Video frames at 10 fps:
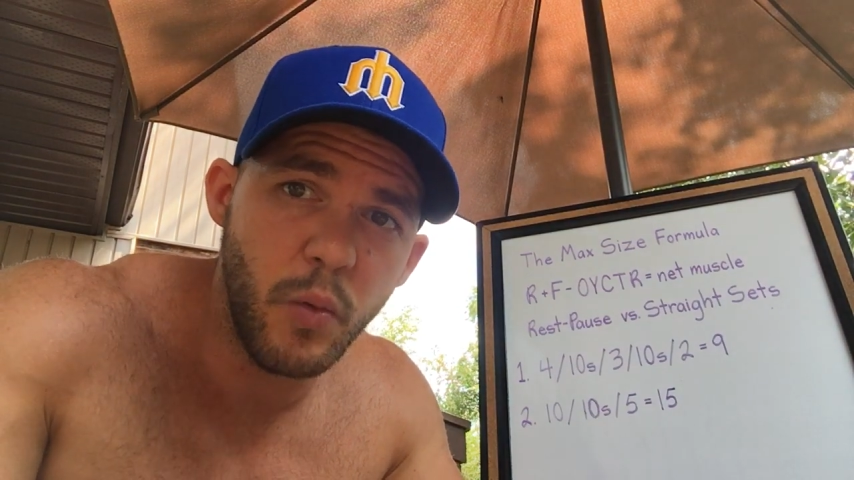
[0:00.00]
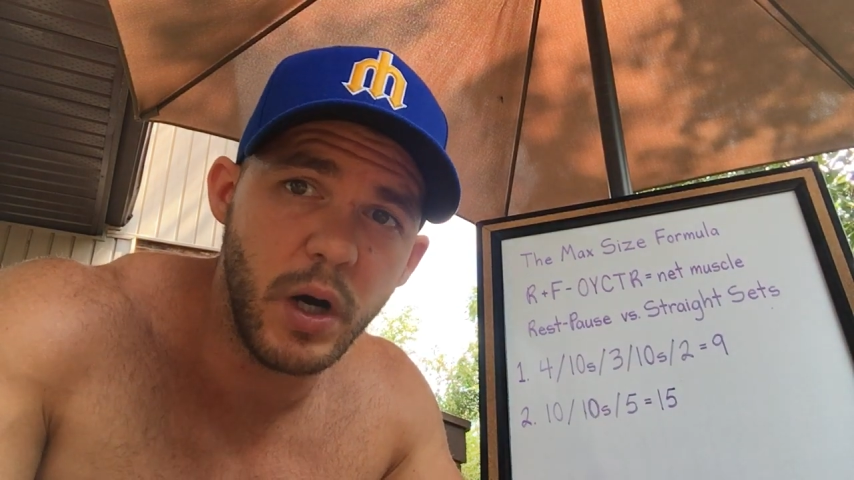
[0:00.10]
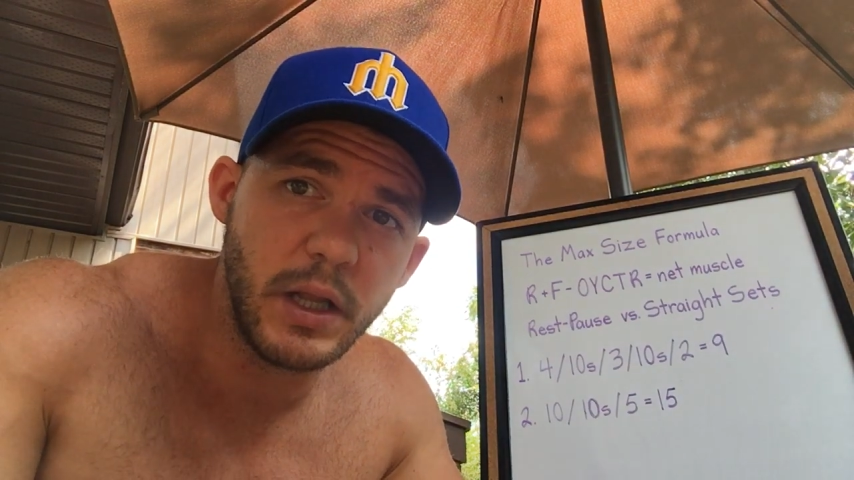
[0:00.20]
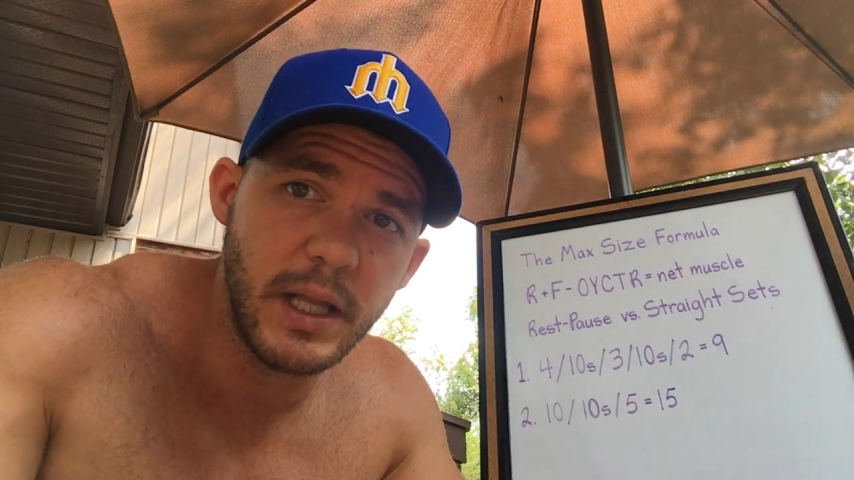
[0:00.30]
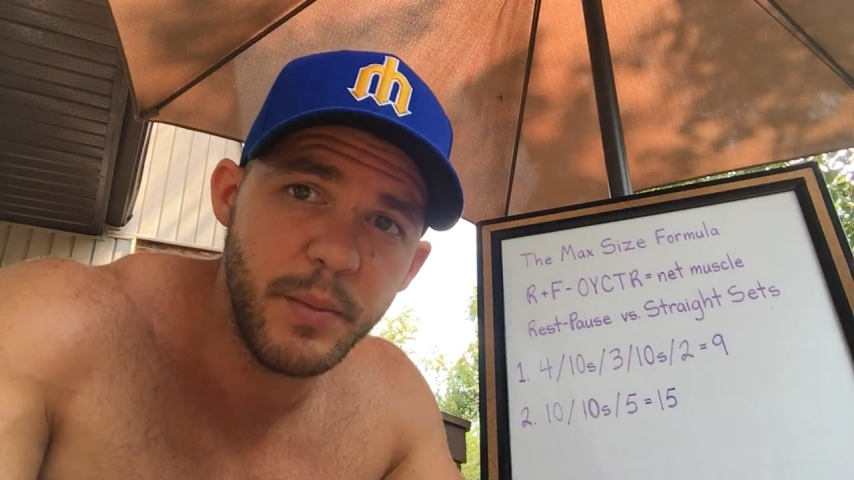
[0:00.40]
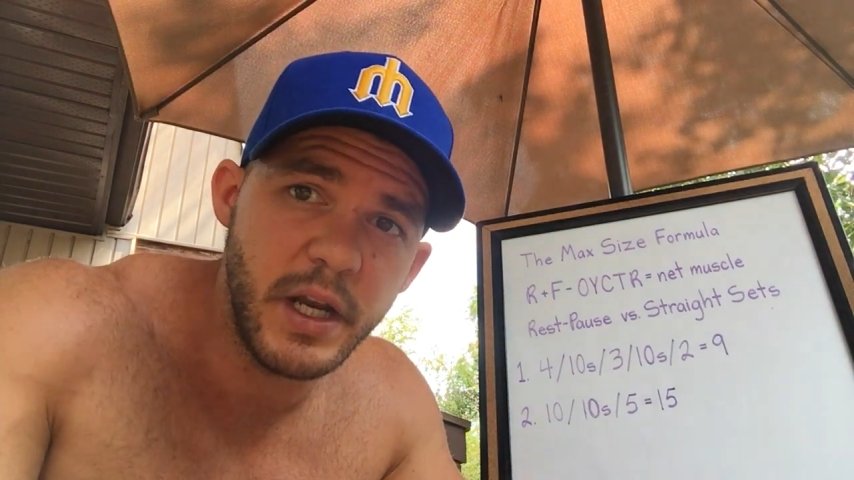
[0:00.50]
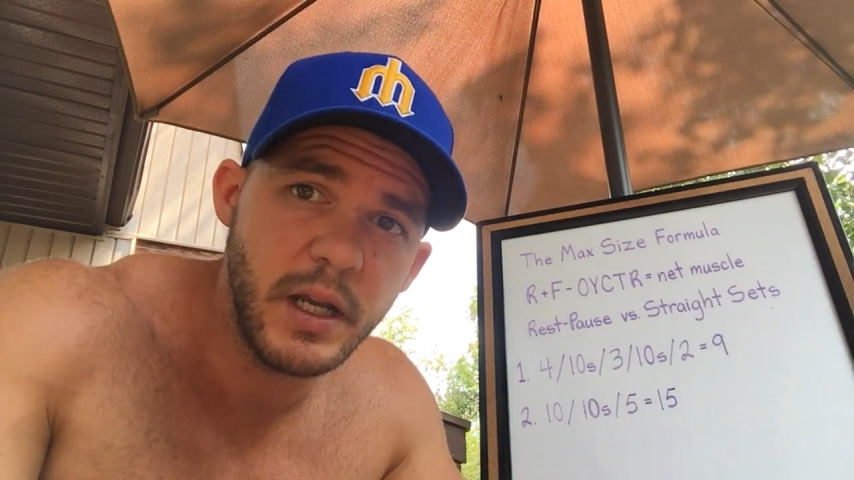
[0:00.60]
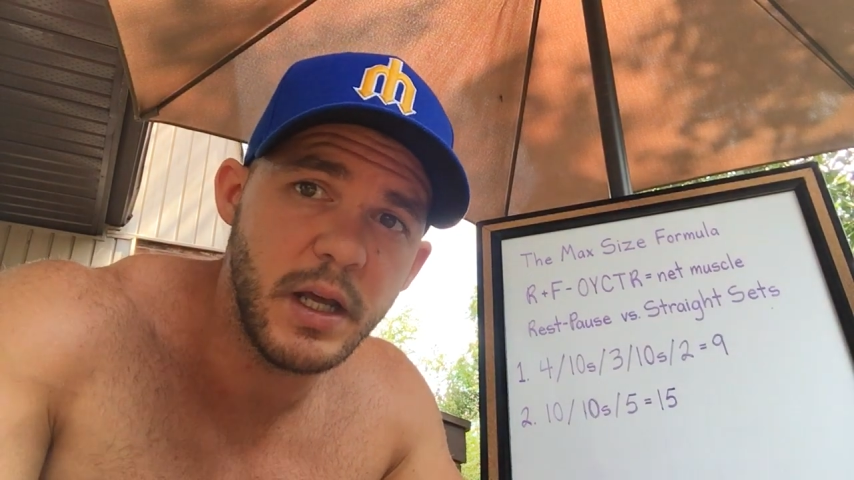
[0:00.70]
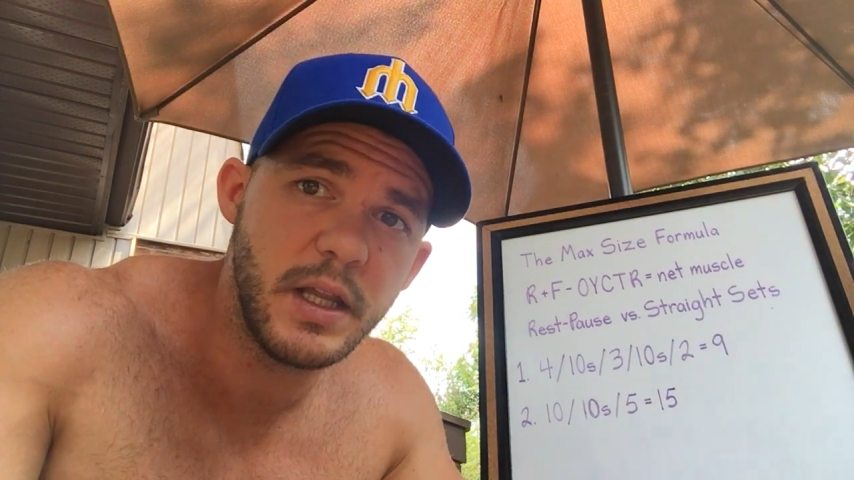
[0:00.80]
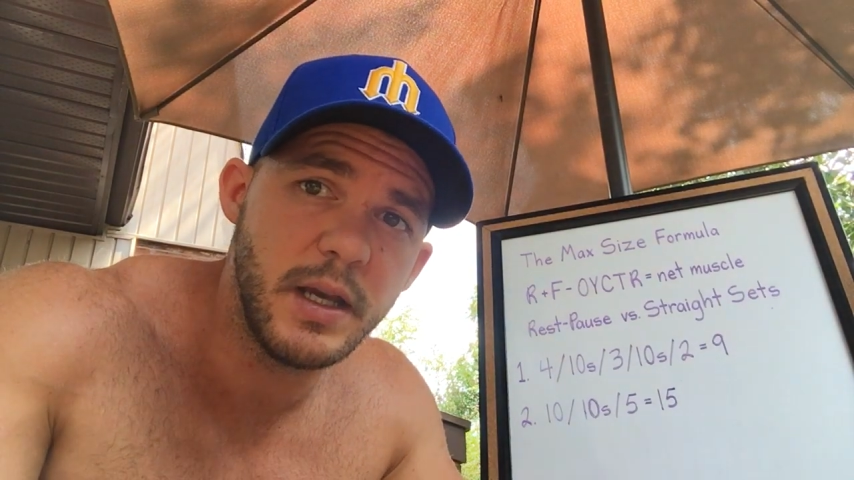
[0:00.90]
while
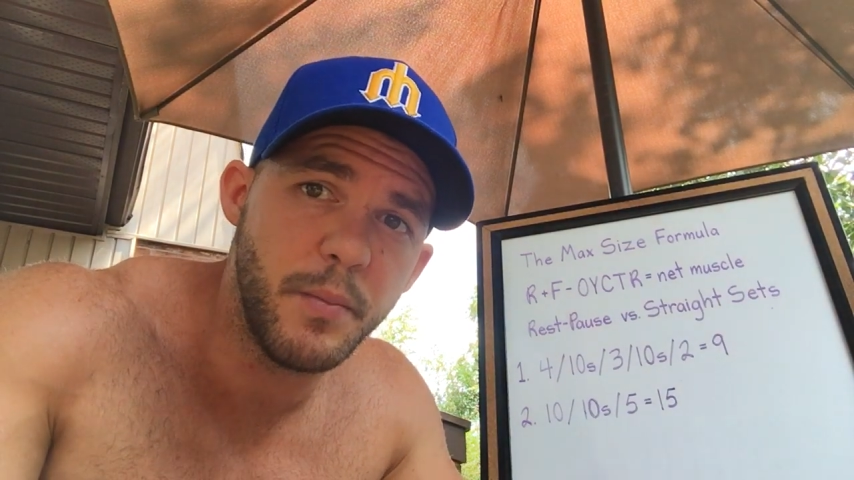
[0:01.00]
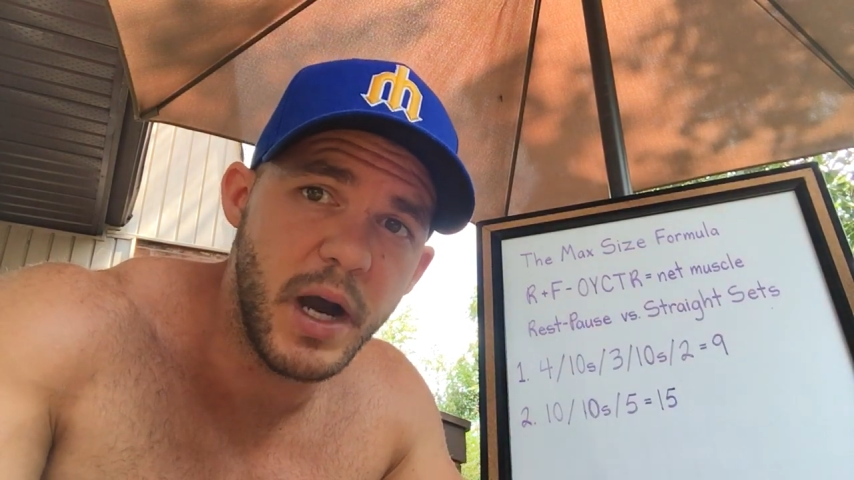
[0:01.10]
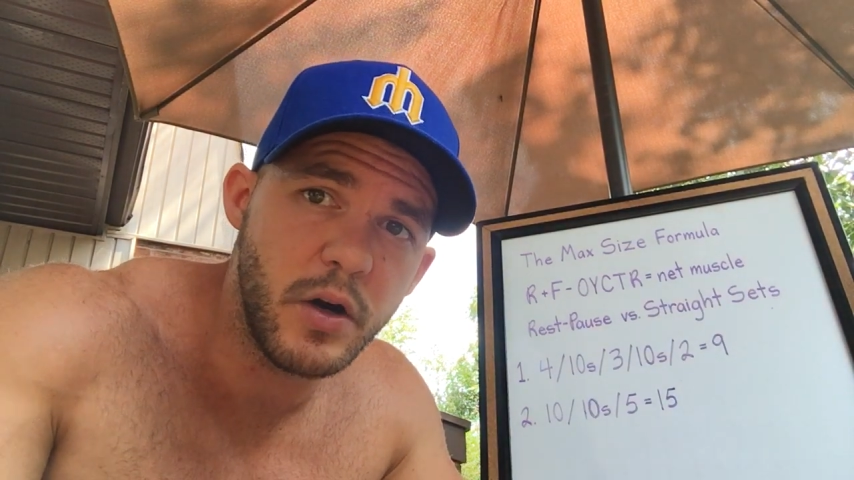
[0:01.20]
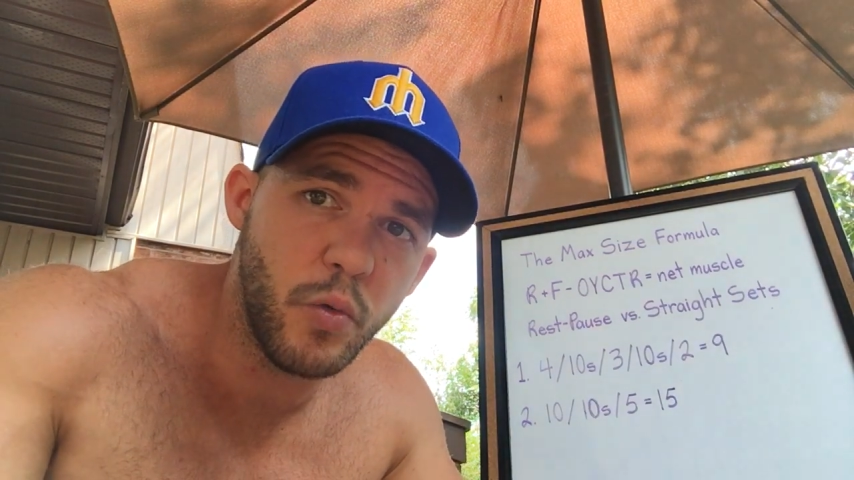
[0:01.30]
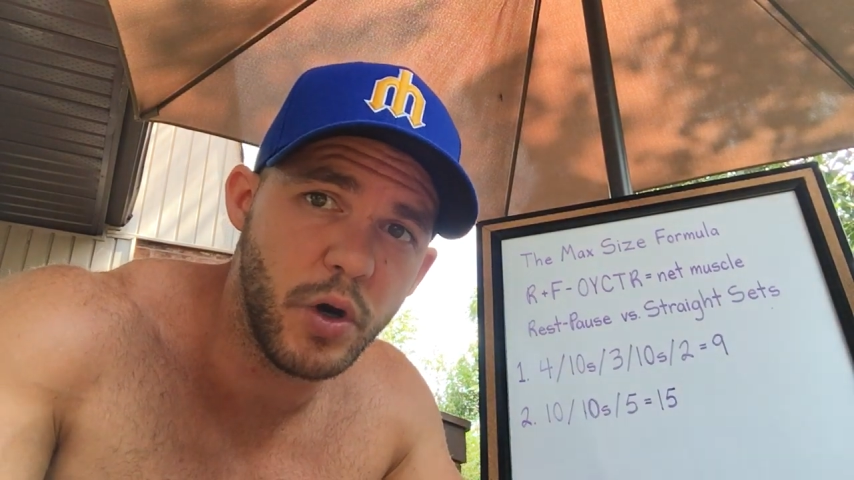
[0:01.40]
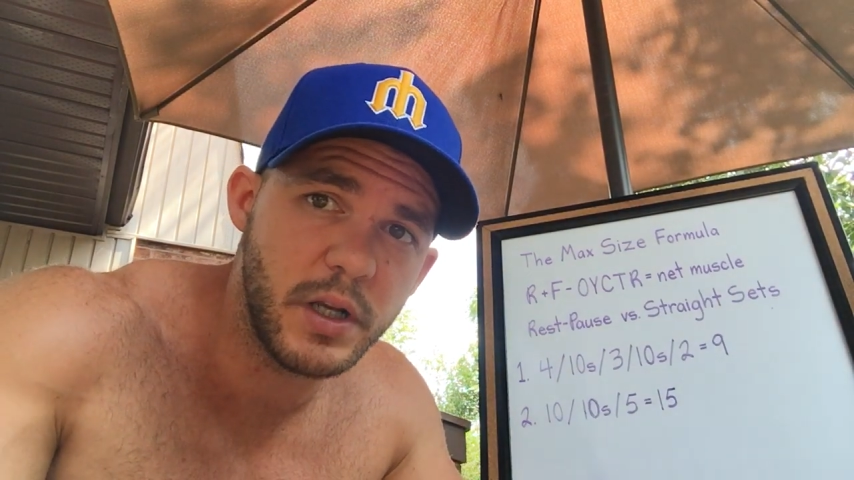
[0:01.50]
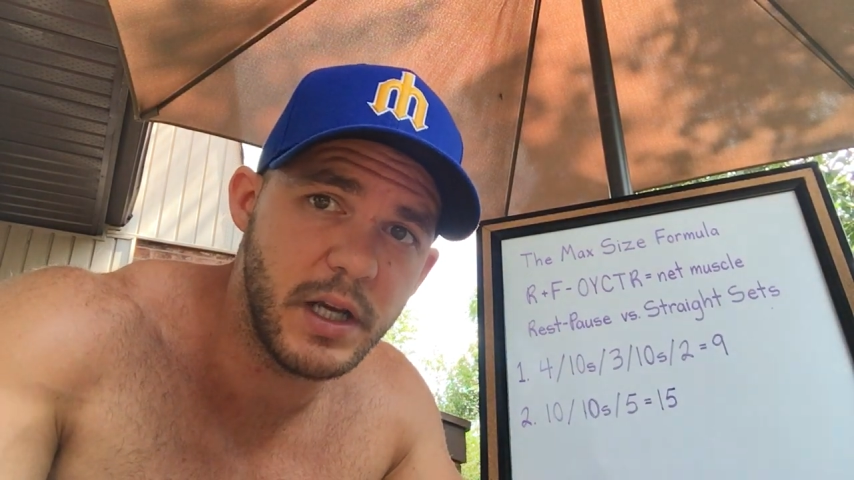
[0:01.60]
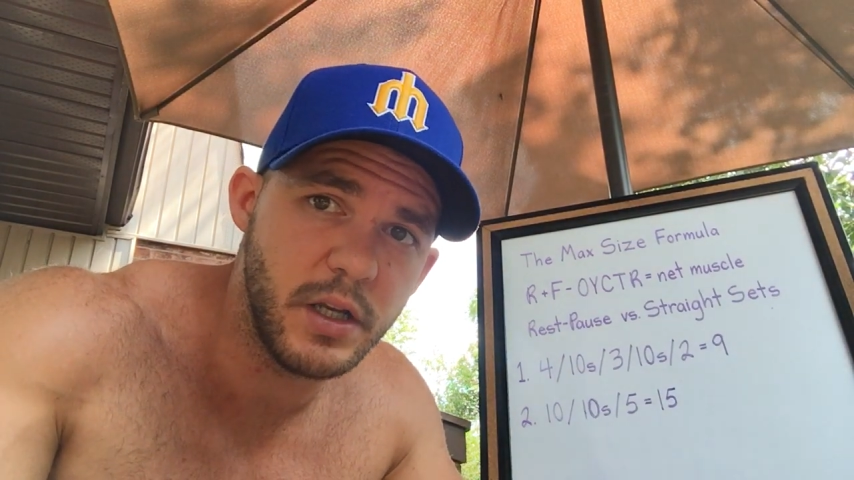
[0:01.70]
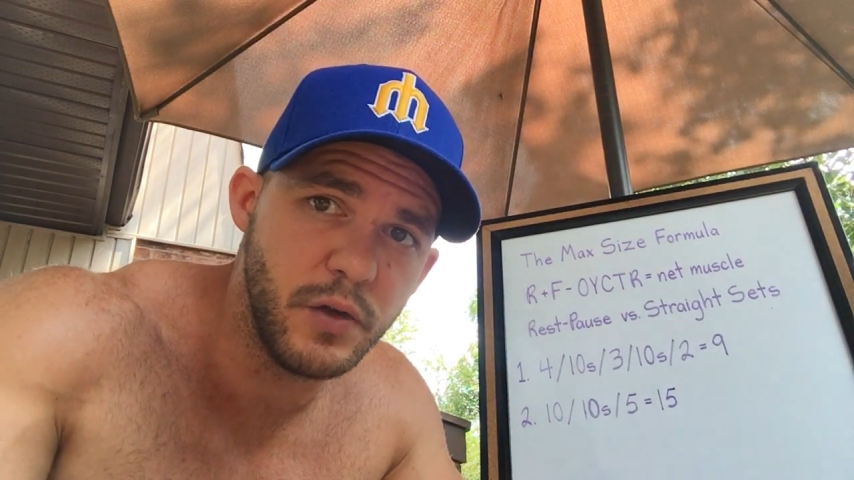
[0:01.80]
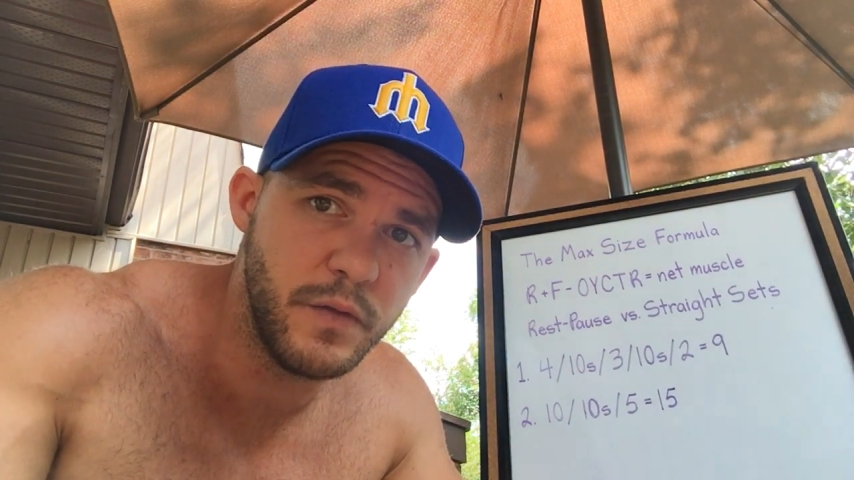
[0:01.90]
limiting the amount of work
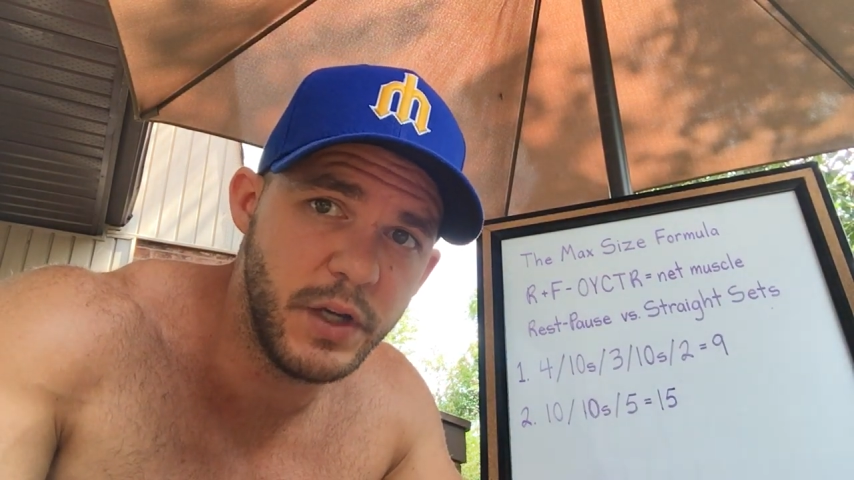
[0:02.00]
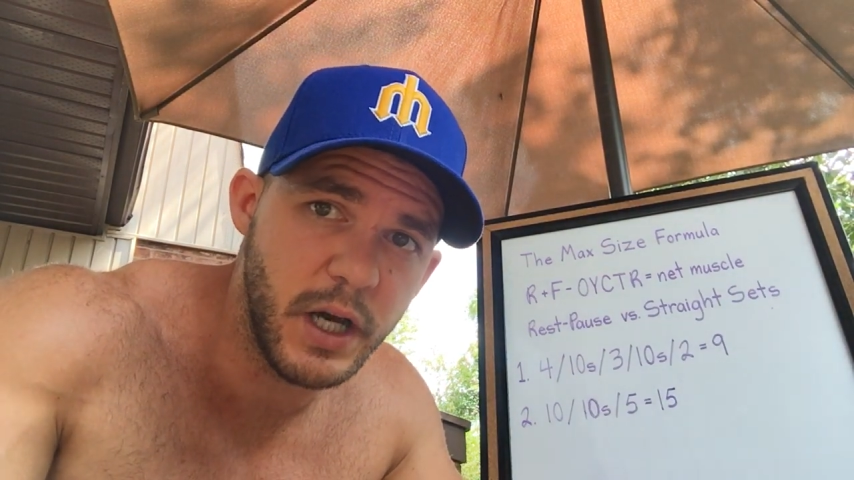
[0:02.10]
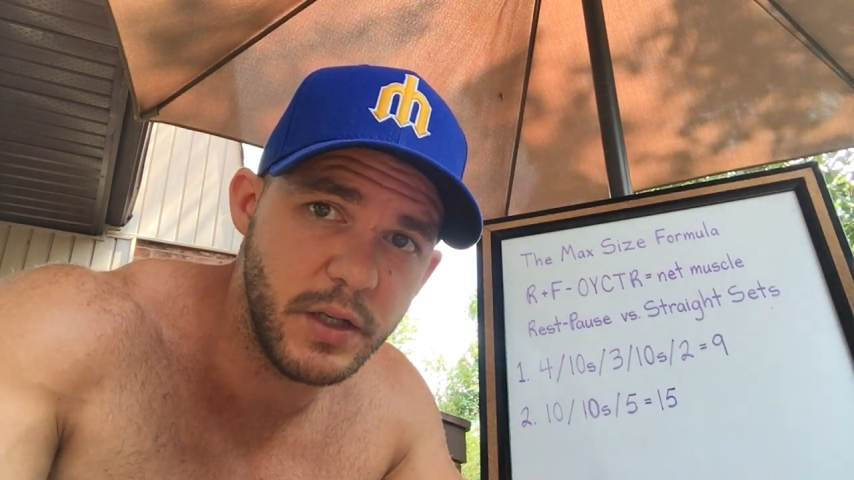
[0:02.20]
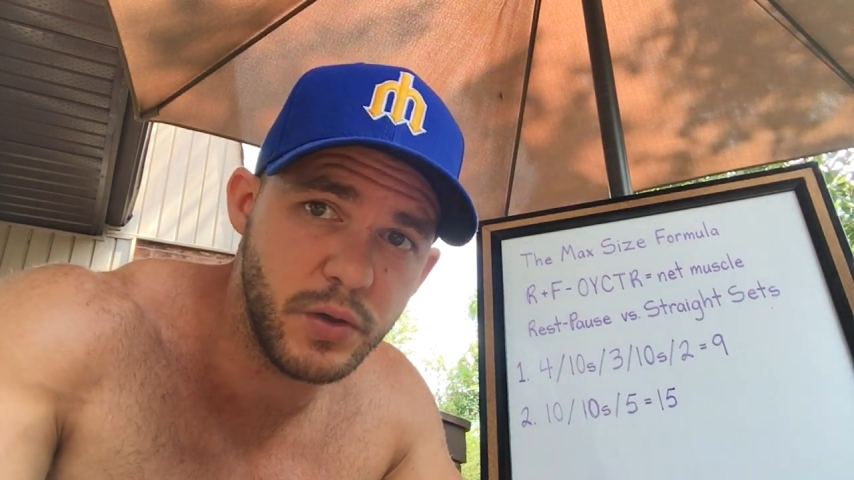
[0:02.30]
that you've done.